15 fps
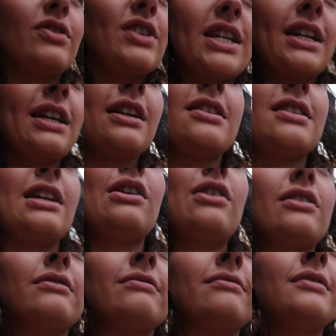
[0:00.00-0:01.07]
ridiculously
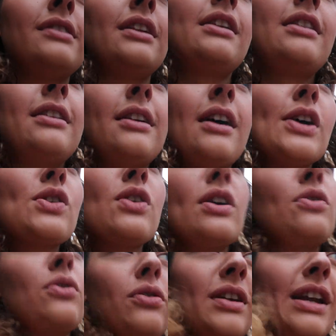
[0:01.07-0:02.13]
long. I tried
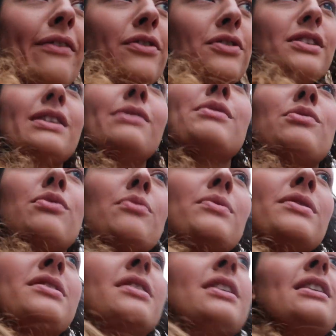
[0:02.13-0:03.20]
all three levels to see which one
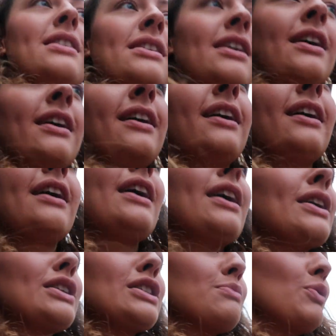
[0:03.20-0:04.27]
was
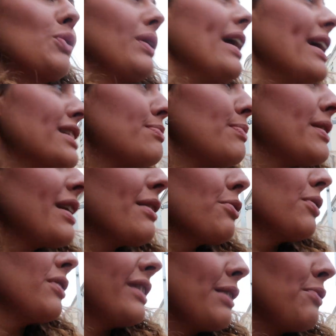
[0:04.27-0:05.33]
the smallest, but they're
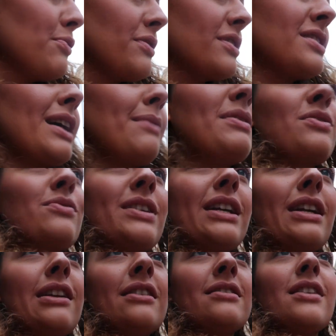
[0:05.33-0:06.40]
all they were all the same, it's
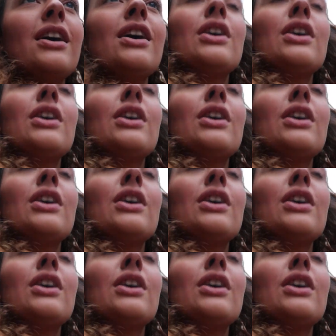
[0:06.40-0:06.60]
ridiculous.